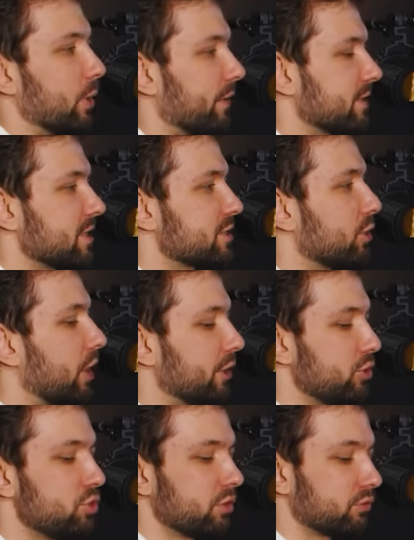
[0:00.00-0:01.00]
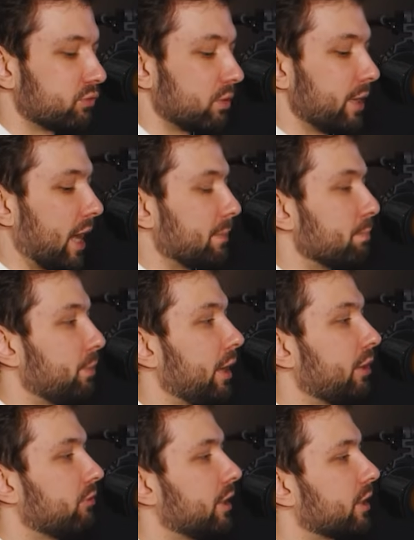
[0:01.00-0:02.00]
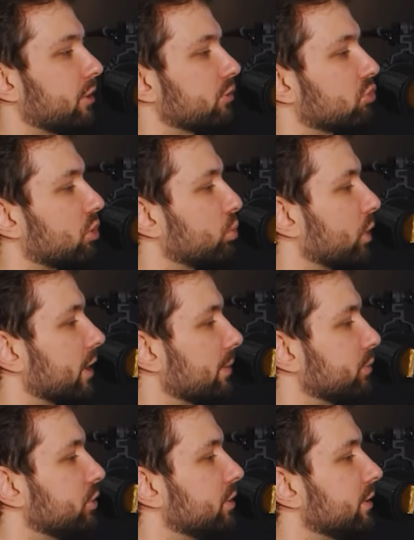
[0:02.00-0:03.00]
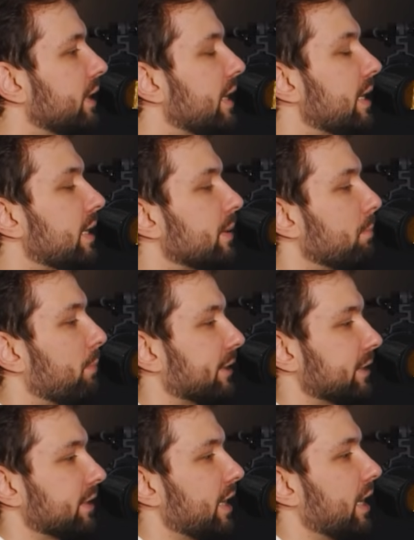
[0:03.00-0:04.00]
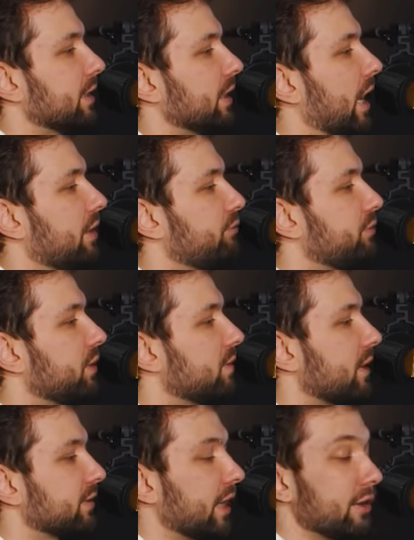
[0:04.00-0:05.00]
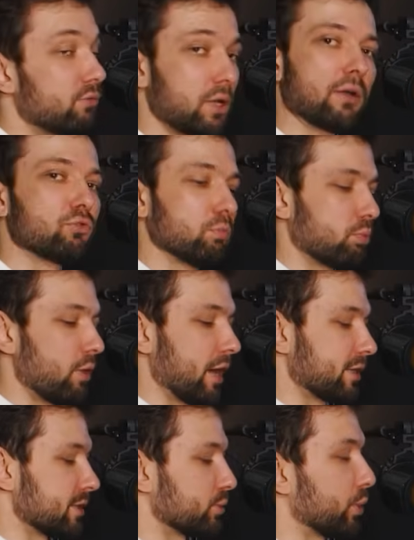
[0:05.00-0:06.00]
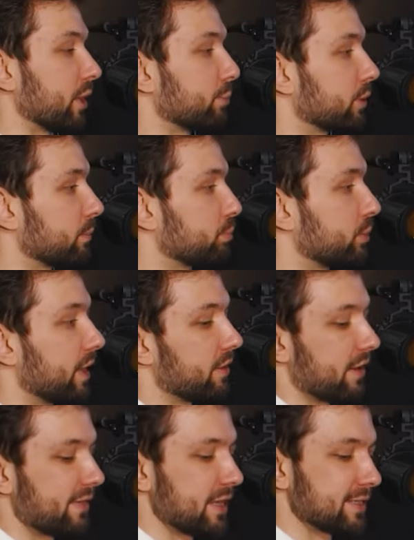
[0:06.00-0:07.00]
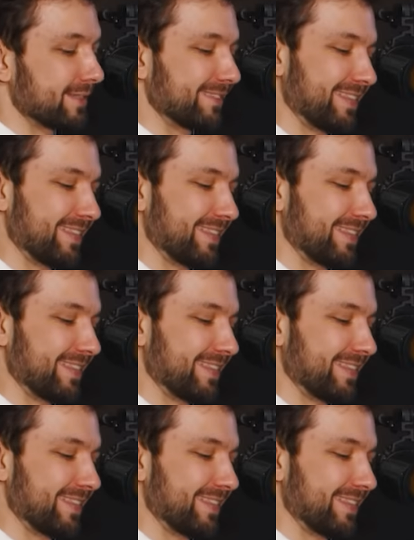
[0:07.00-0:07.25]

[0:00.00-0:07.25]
This is so unusual for me, I barely control what I'm doing, but again, I feel that I really have to practice when I play like this.